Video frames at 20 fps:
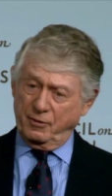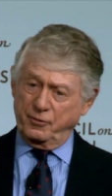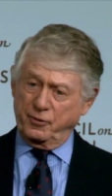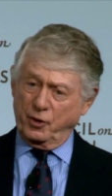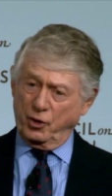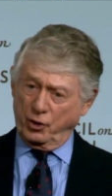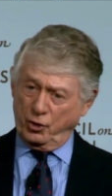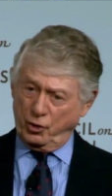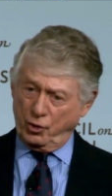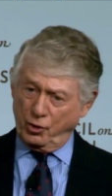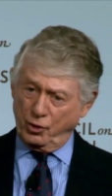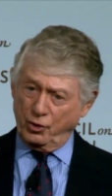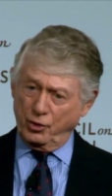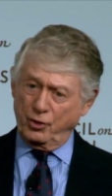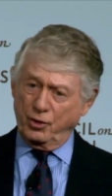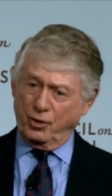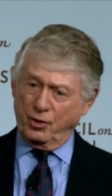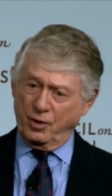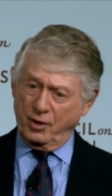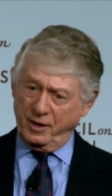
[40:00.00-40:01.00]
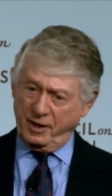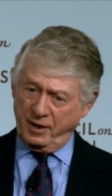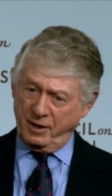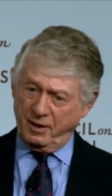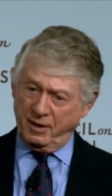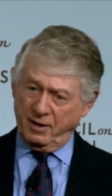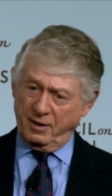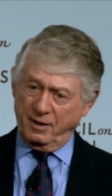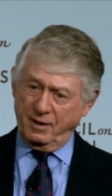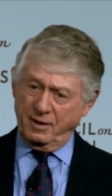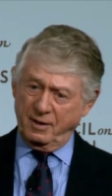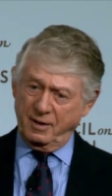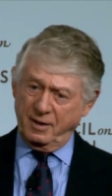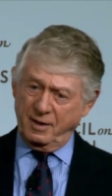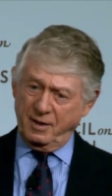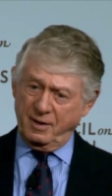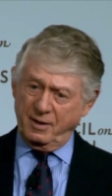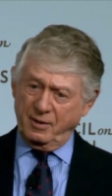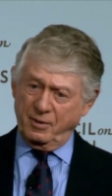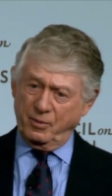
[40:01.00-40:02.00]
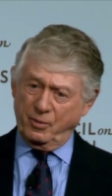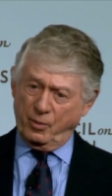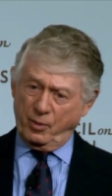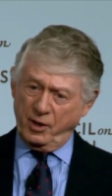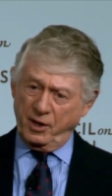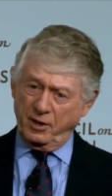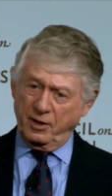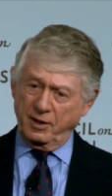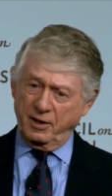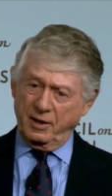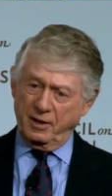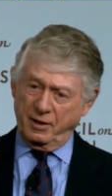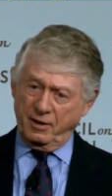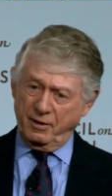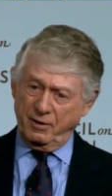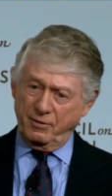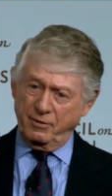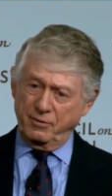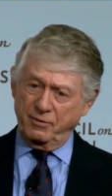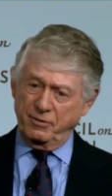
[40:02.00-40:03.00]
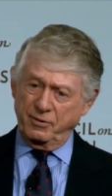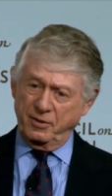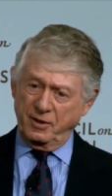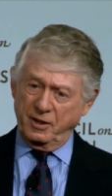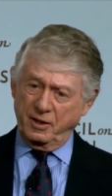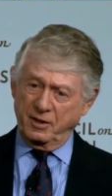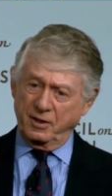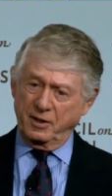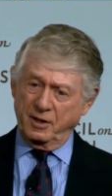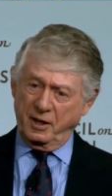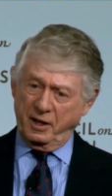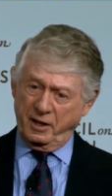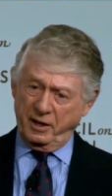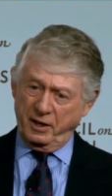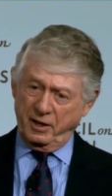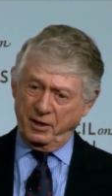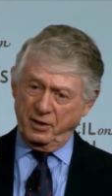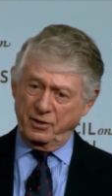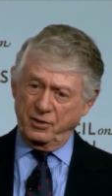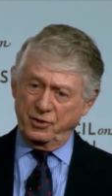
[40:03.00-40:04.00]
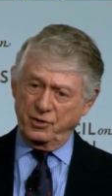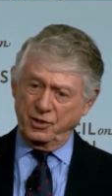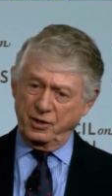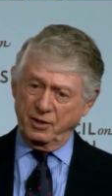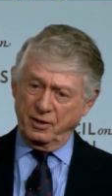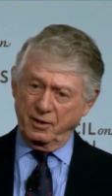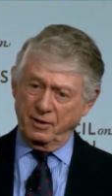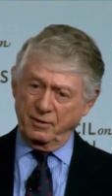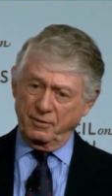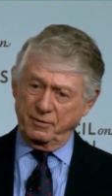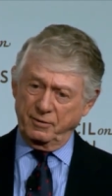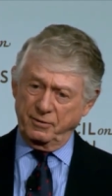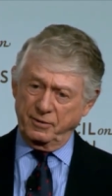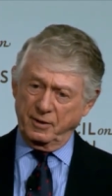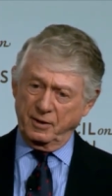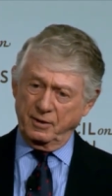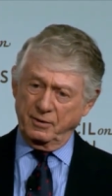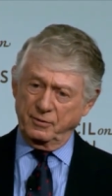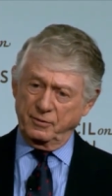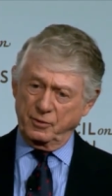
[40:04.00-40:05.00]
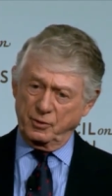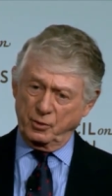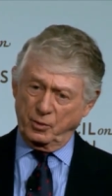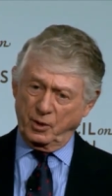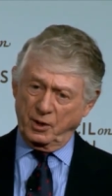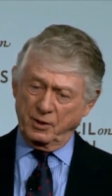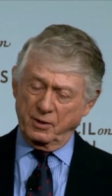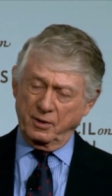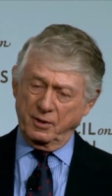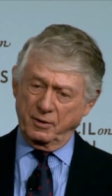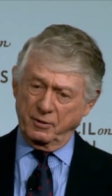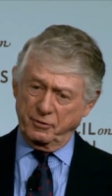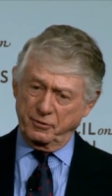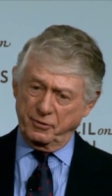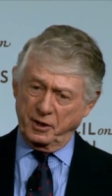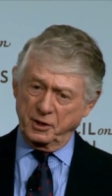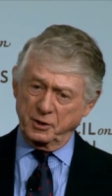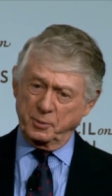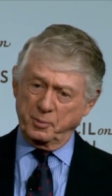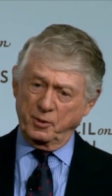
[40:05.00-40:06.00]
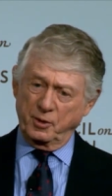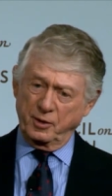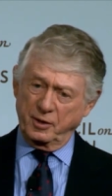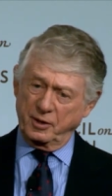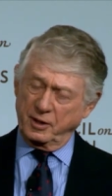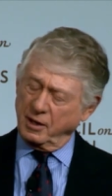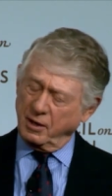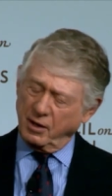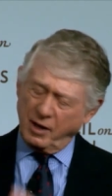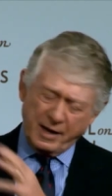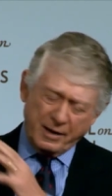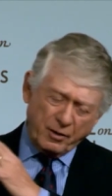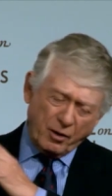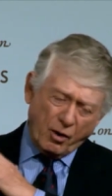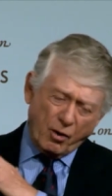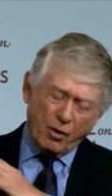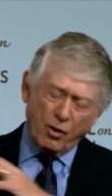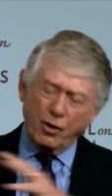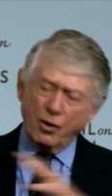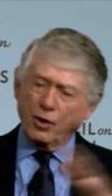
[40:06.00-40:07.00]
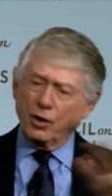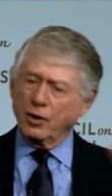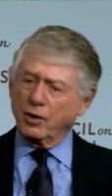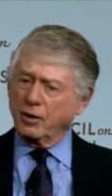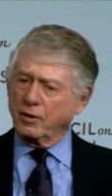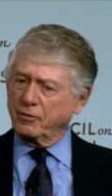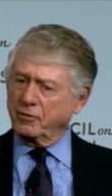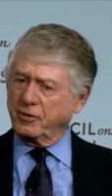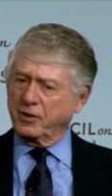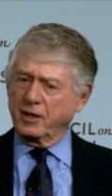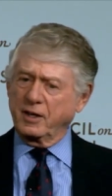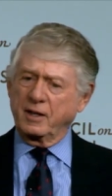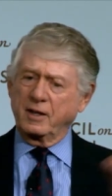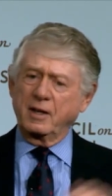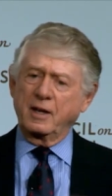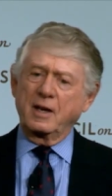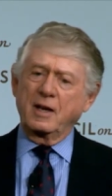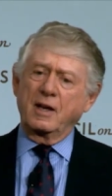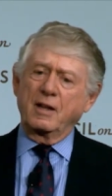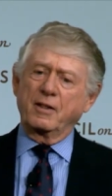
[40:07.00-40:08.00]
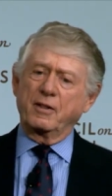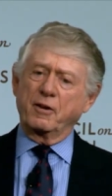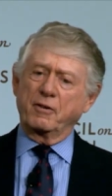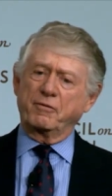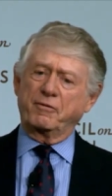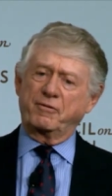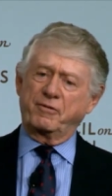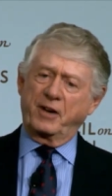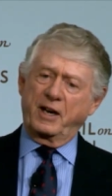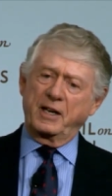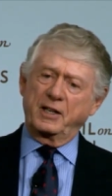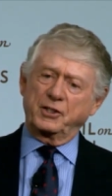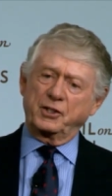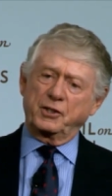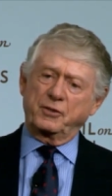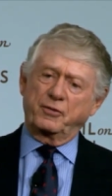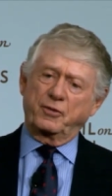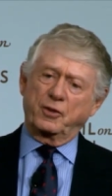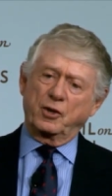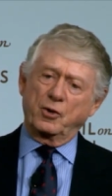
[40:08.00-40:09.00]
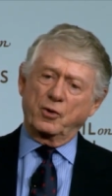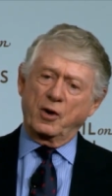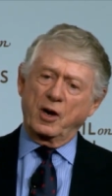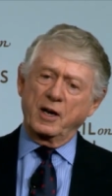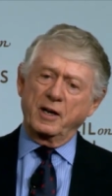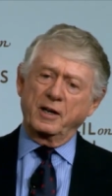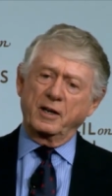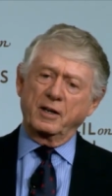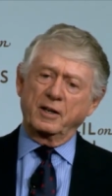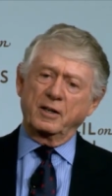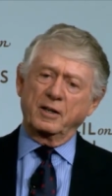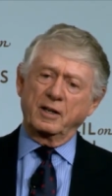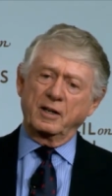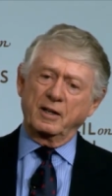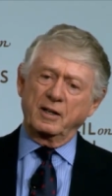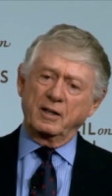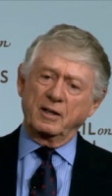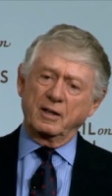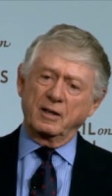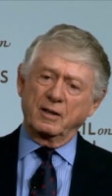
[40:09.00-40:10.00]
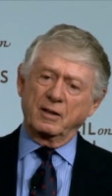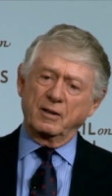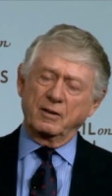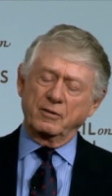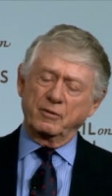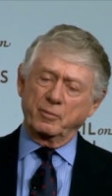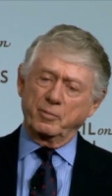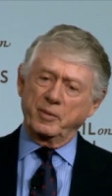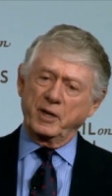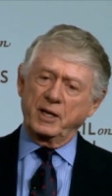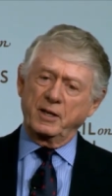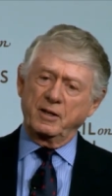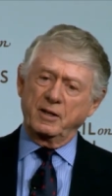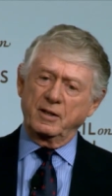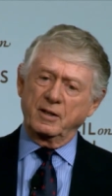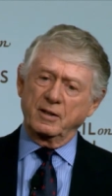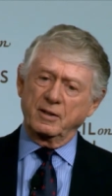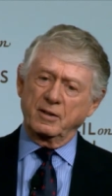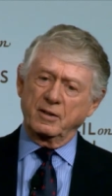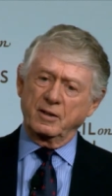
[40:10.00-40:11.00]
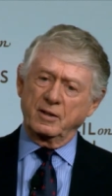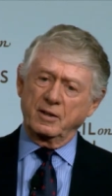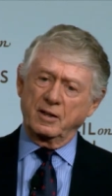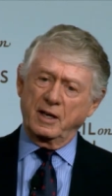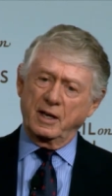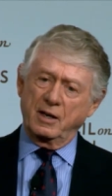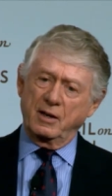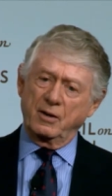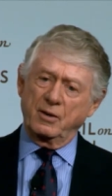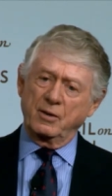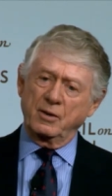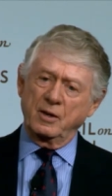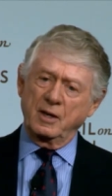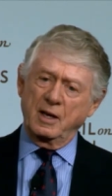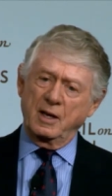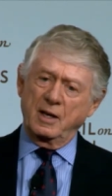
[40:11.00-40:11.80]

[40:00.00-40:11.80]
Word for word: for good or ill, we live in an age of, of Twitter and Facebook and, and all of the, the vast variety of media that now